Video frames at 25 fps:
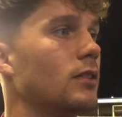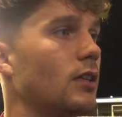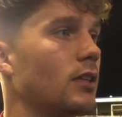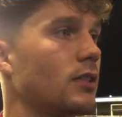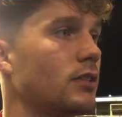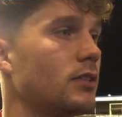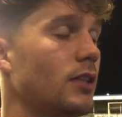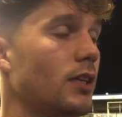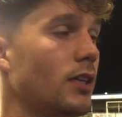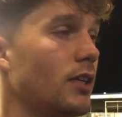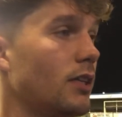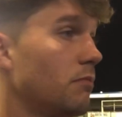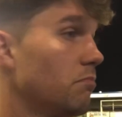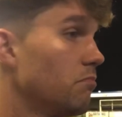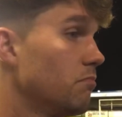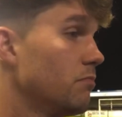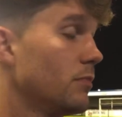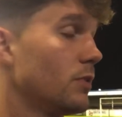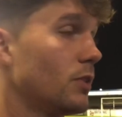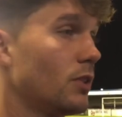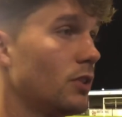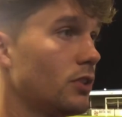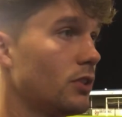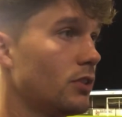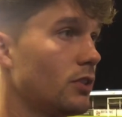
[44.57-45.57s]

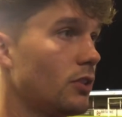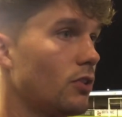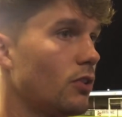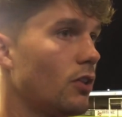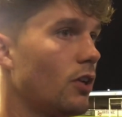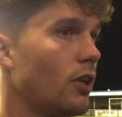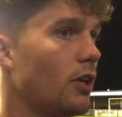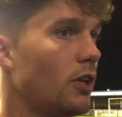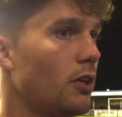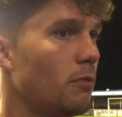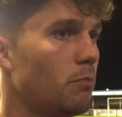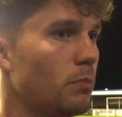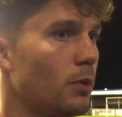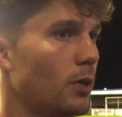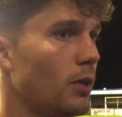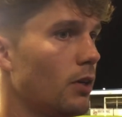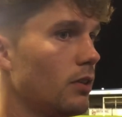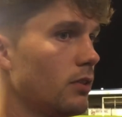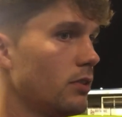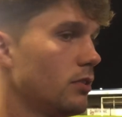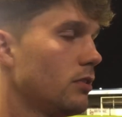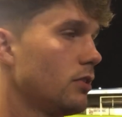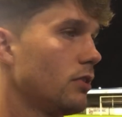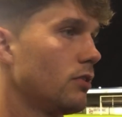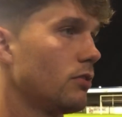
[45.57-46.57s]
Still learning,
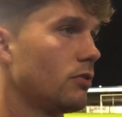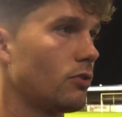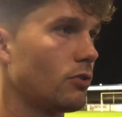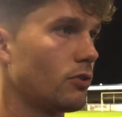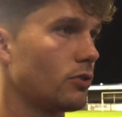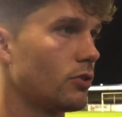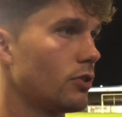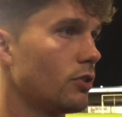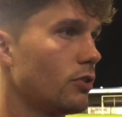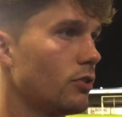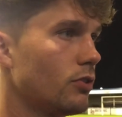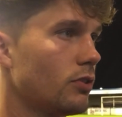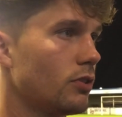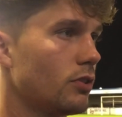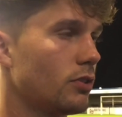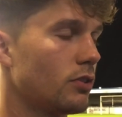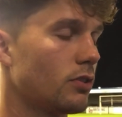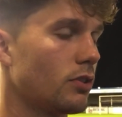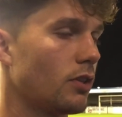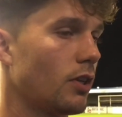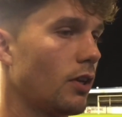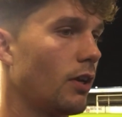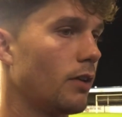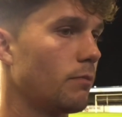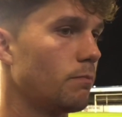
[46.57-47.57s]
but still no excuses.
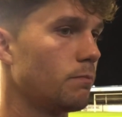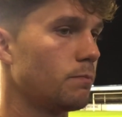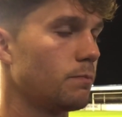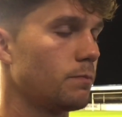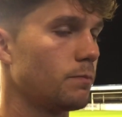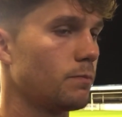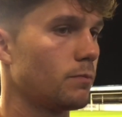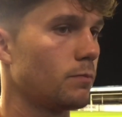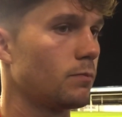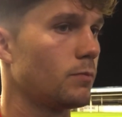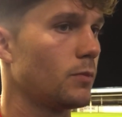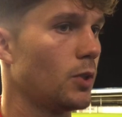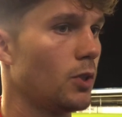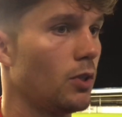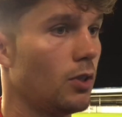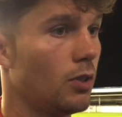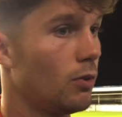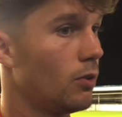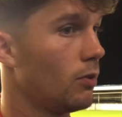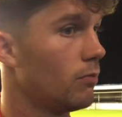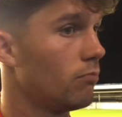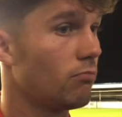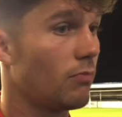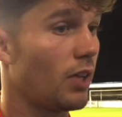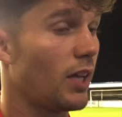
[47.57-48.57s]

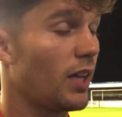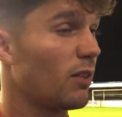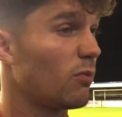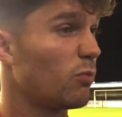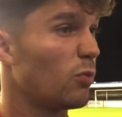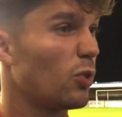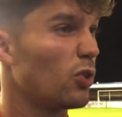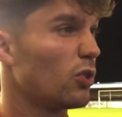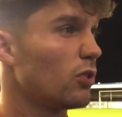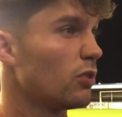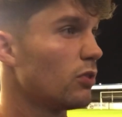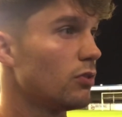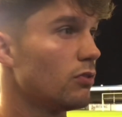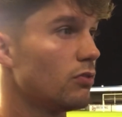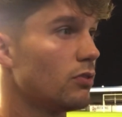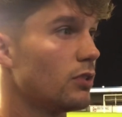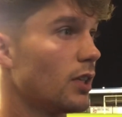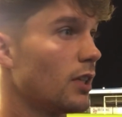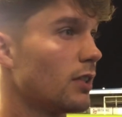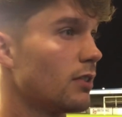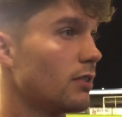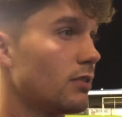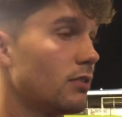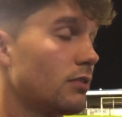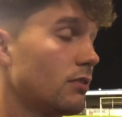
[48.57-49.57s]
They had one or two
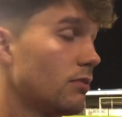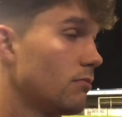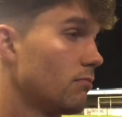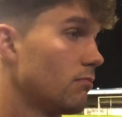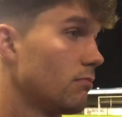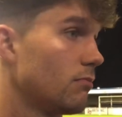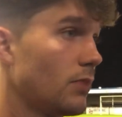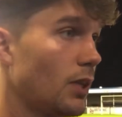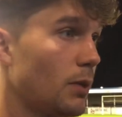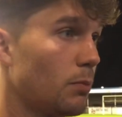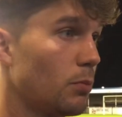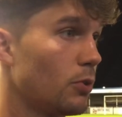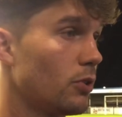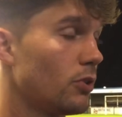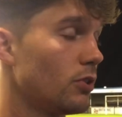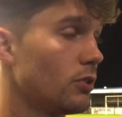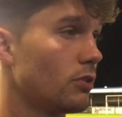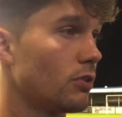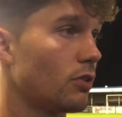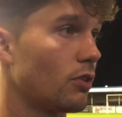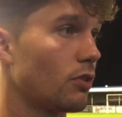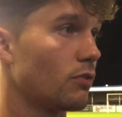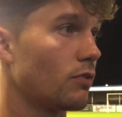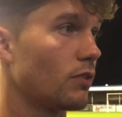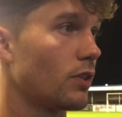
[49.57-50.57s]
chances and they punished
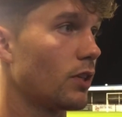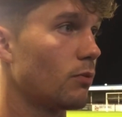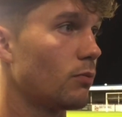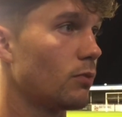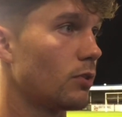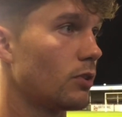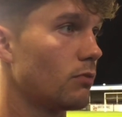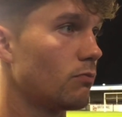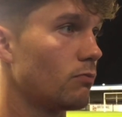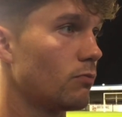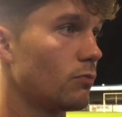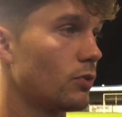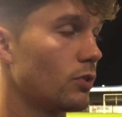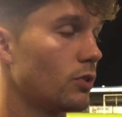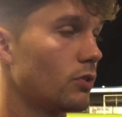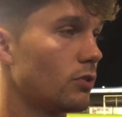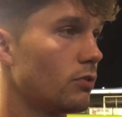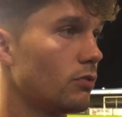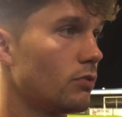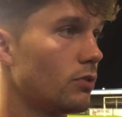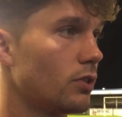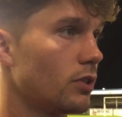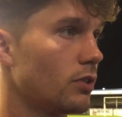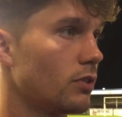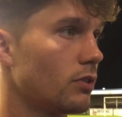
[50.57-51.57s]
us for that one or two
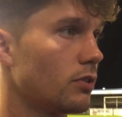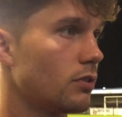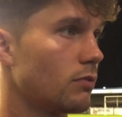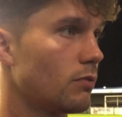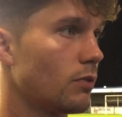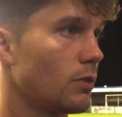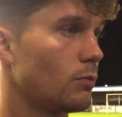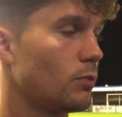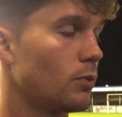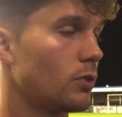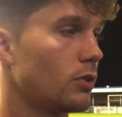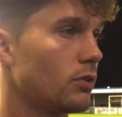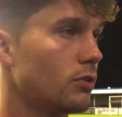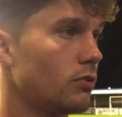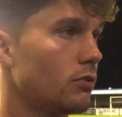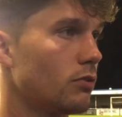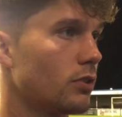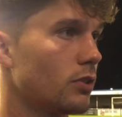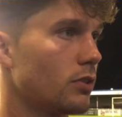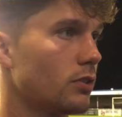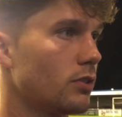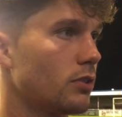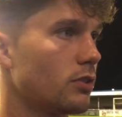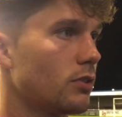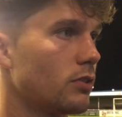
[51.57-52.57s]

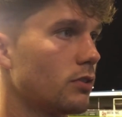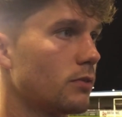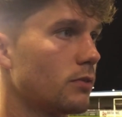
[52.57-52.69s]
chances.